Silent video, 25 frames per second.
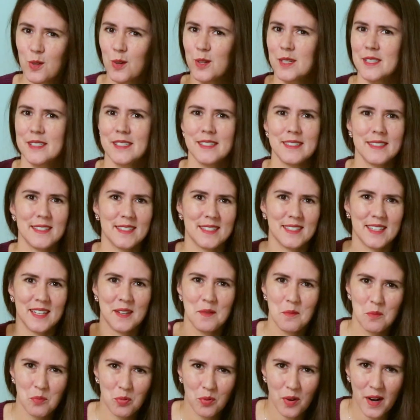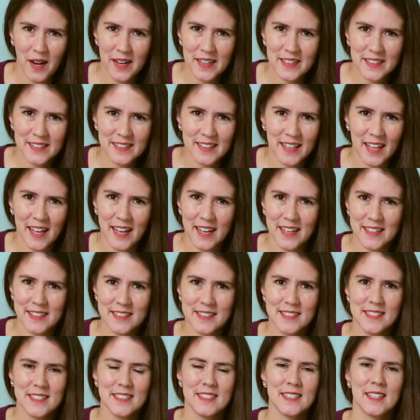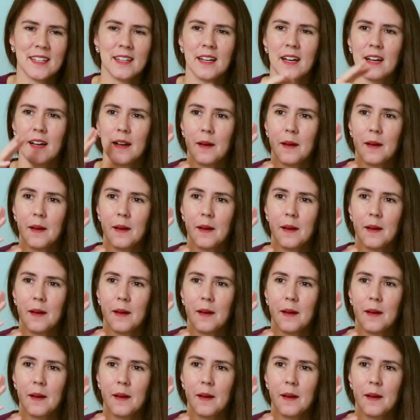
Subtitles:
noises, bright lights,